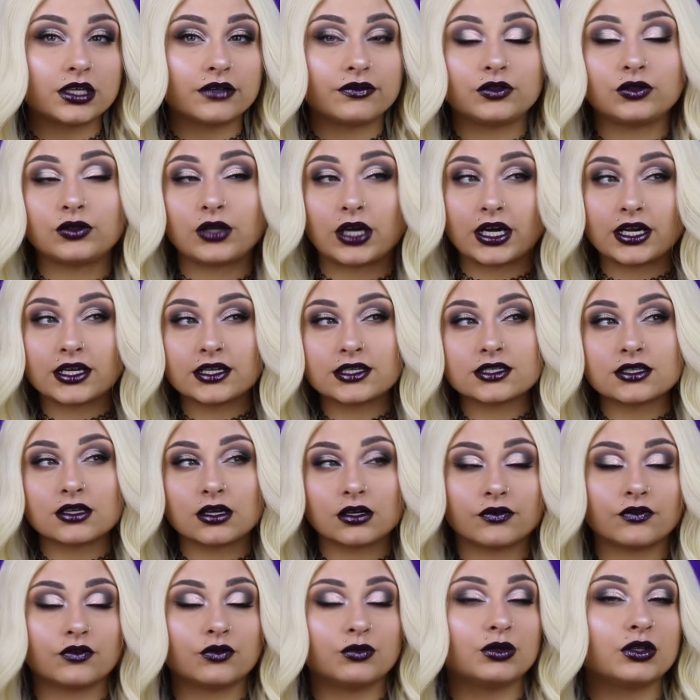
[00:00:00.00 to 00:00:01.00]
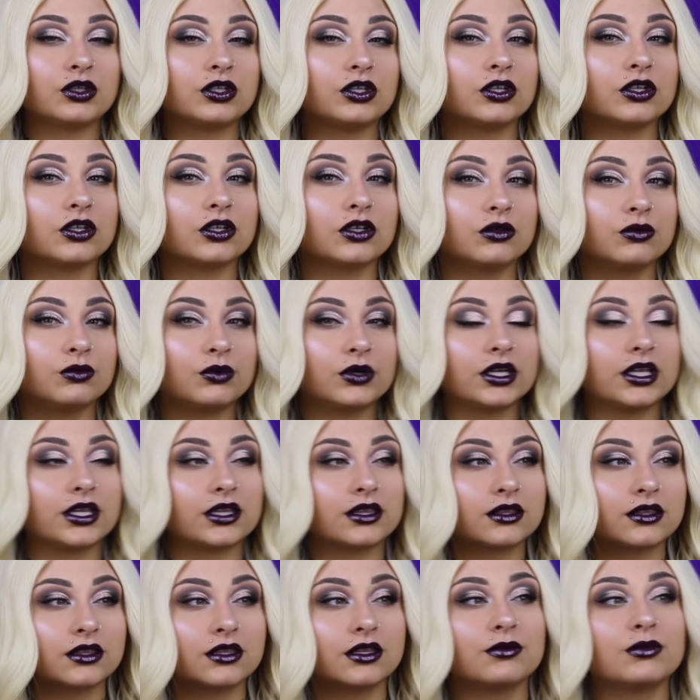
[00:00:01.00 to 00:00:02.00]
If you guys are familiar
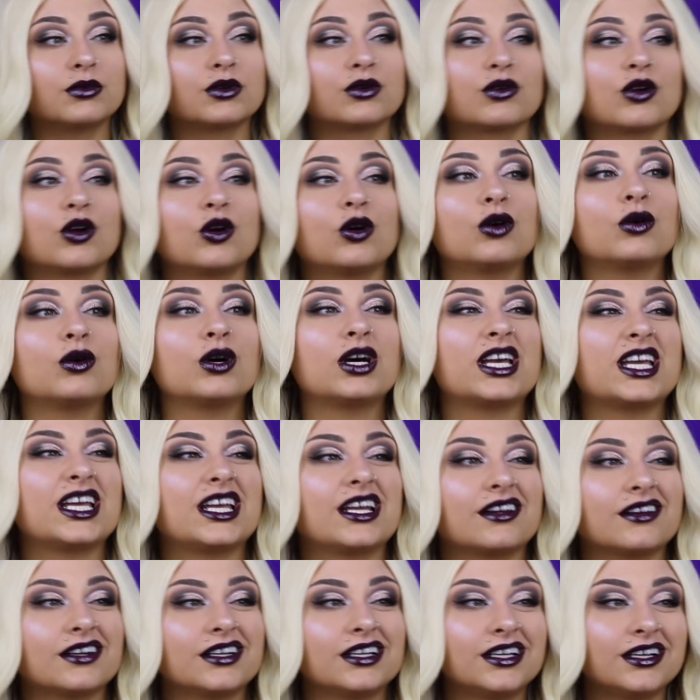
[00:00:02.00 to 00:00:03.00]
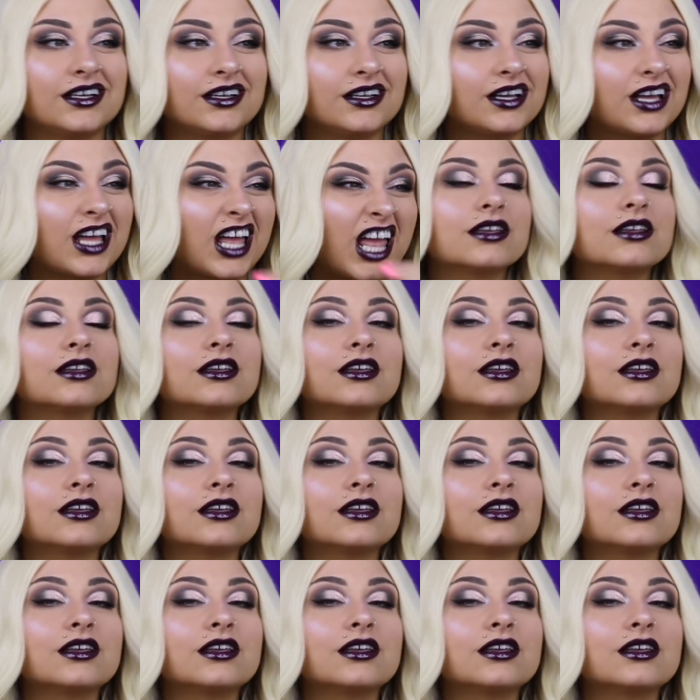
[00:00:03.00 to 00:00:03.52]
with the Monroe area